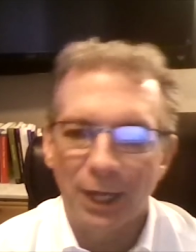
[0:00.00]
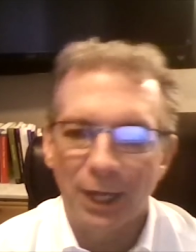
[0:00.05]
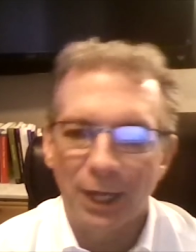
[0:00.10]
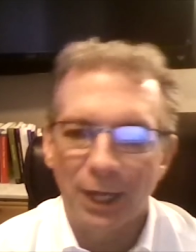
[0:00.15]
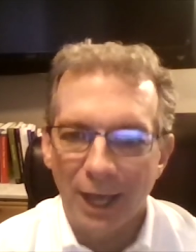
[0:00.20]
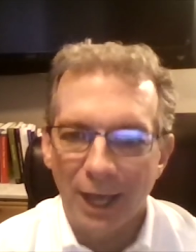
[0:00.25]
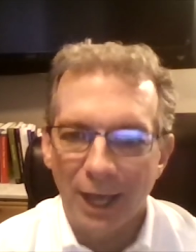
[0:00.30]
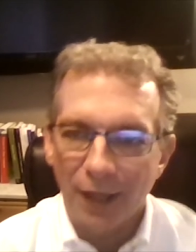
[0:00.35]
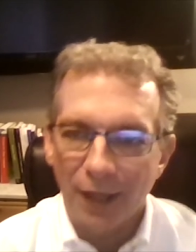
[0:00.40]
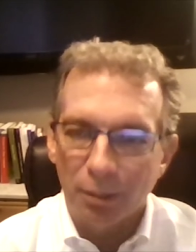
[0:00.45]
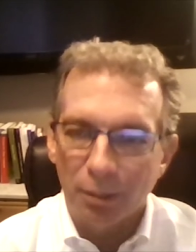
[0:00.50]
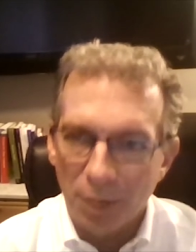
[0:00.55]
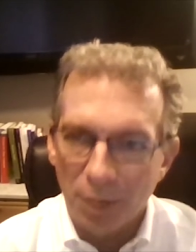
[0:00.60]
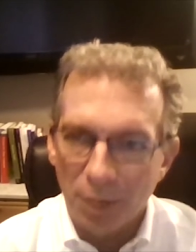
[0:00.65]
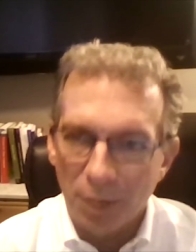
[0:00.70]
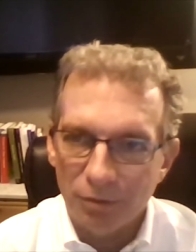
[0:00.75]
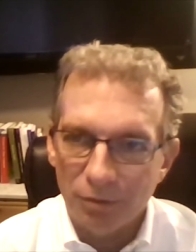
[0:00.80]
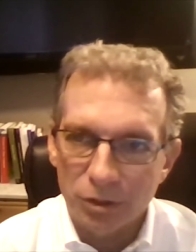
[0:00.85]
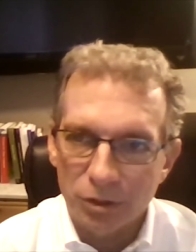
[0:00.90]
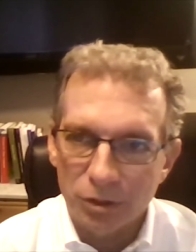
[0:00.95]
added a
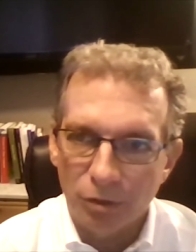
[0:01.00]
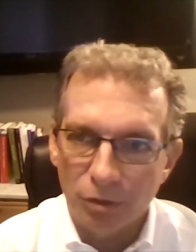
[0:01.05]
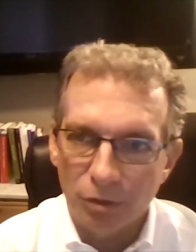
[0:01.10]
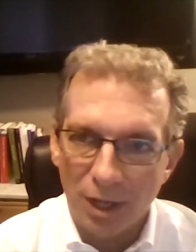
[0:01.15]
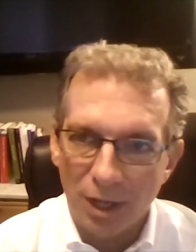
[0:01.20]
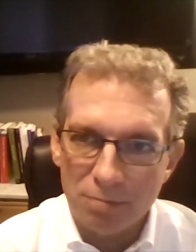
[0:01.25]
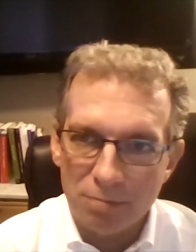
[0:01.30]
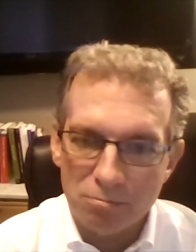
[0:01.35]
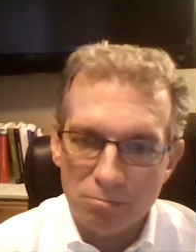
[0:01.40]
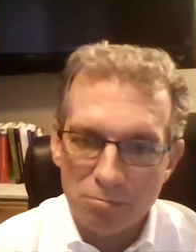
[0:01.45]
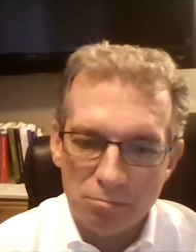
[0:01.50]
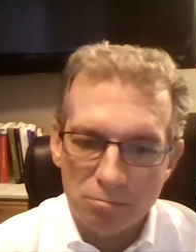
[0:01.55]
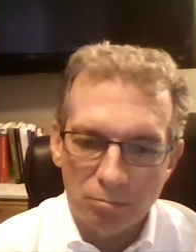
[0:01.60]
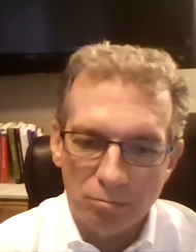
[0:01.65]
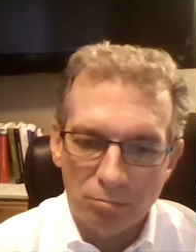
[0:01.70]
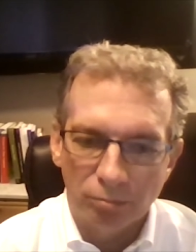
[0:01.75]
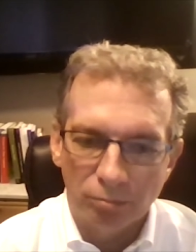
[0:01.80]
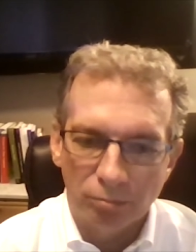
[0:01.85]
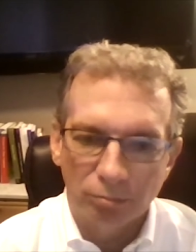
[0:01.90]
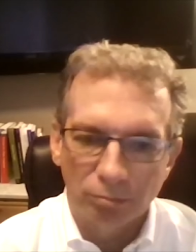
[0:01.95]
buffer to that.
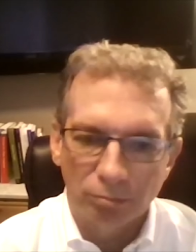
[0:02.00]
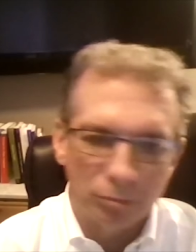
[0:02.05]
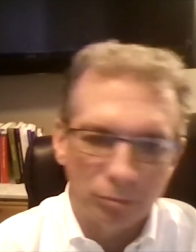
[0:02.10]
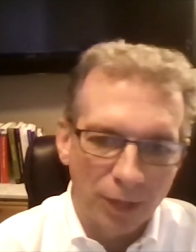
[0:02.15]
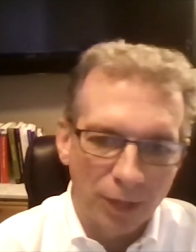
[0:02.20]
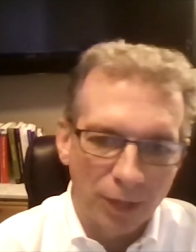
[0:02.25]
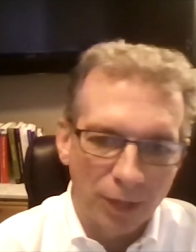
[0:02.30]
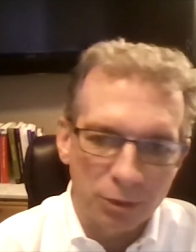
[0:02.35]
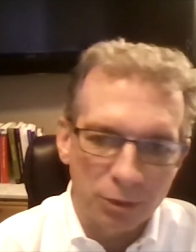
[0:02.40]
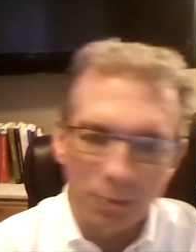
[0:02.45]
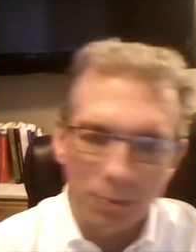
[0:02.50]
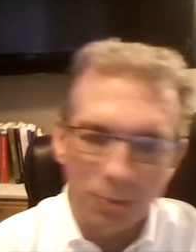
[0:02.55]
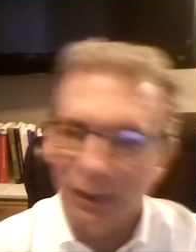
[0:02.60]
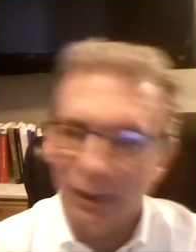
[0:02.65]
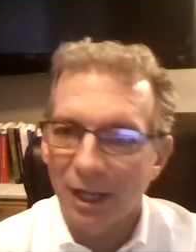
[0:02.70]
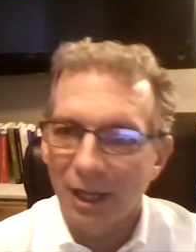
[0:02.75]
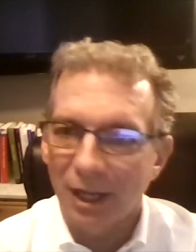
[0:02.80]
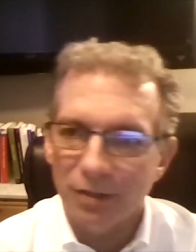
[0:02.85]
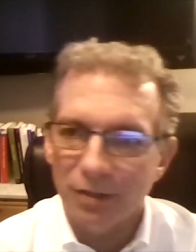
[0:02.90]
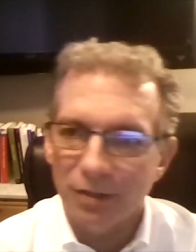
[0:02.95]
That was my
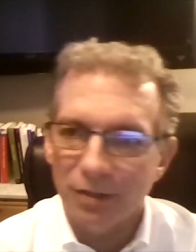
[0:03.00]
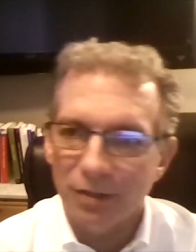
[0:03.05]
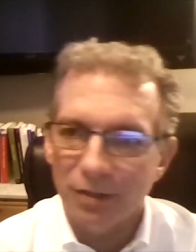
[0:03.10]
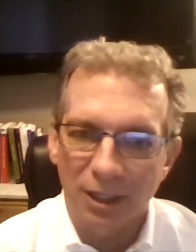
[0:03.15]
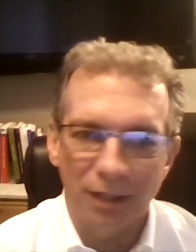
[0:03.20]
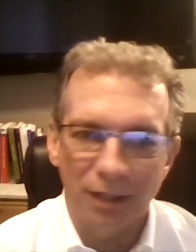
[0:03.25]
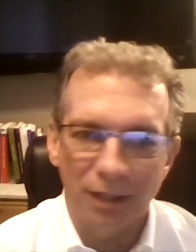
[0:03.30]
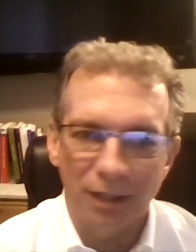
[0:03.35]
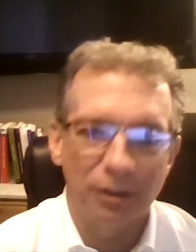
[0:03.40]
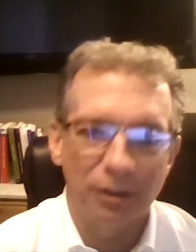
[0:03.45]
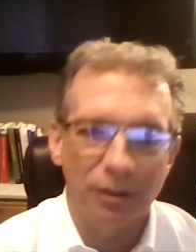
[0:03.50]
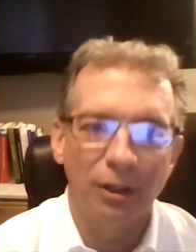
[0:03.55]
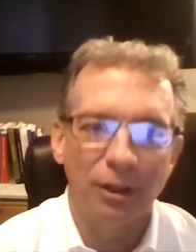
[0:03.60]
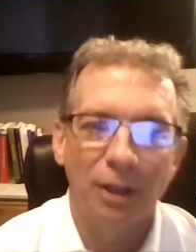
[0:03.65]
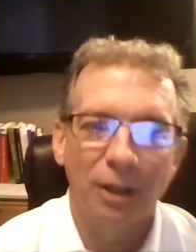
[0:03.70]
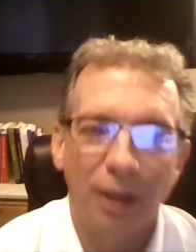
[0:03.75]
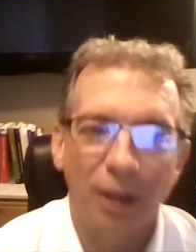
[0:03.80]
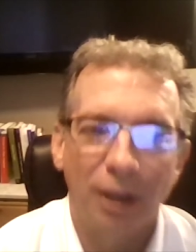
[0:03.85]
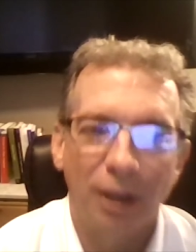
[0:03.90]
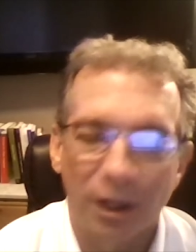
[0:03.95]
line in the sand,
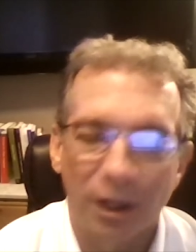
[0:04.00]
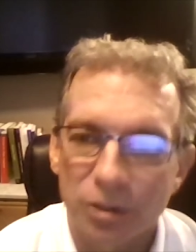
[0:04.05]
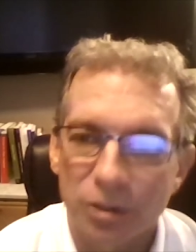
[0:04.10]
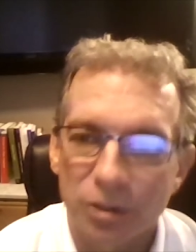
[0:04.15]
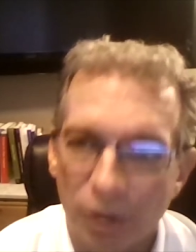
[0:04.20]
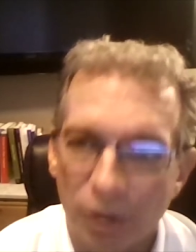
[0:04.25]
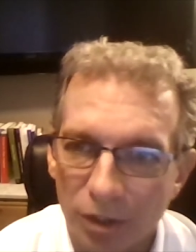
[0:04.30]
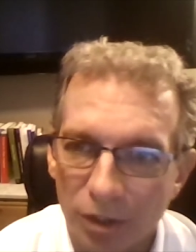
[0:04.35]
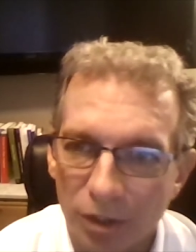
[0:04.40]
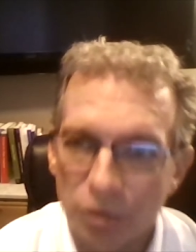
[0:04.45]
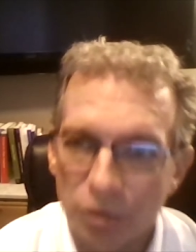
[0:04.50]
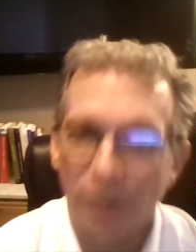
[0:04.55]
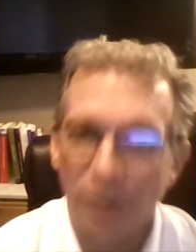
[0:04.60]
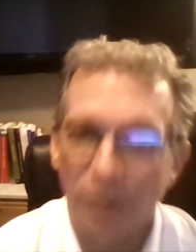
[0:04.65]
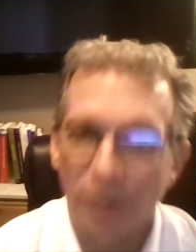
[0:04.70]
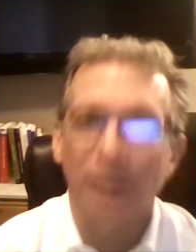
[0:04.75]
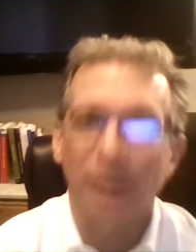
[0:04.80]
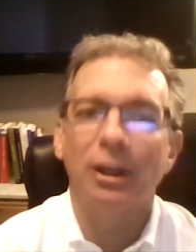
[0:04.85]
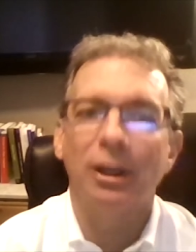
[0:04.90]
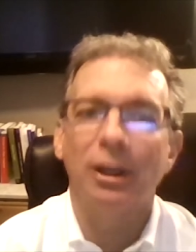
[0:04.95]
and I started trading.